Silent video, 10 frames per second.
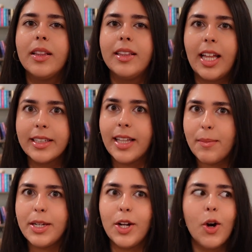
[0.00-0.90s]
then
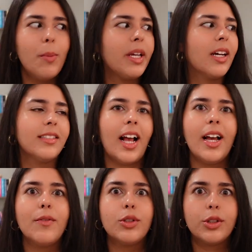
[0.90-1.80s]
let me know, because I
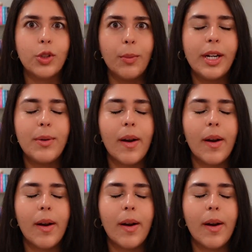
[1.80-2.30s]
have so many